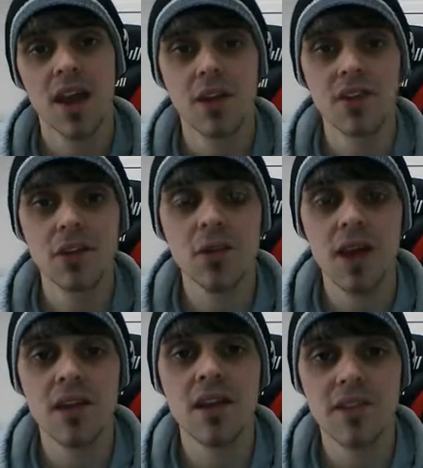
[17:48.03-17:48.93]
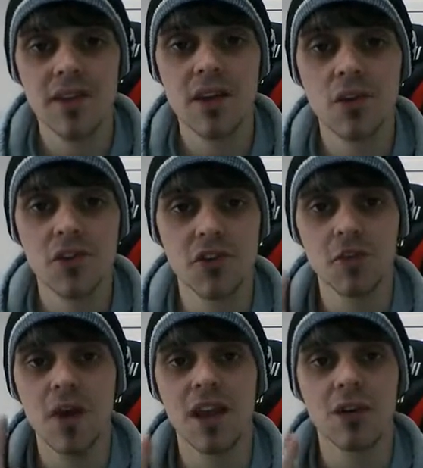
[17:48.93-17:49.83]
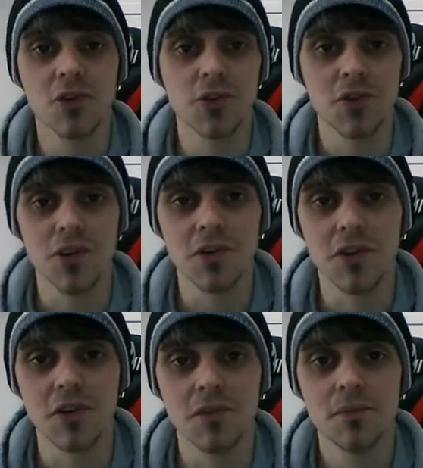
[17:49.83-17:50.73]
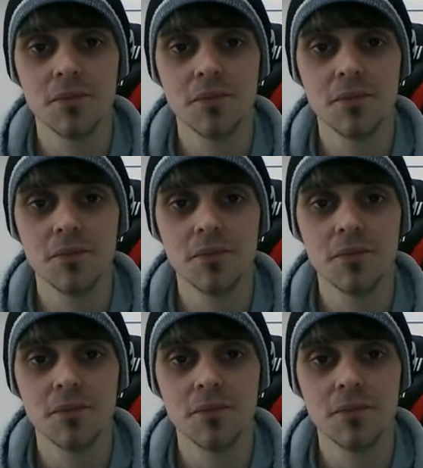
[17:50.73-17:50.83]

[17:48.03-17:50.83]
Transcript: until then, stay awesome, and I'll talk to you soon.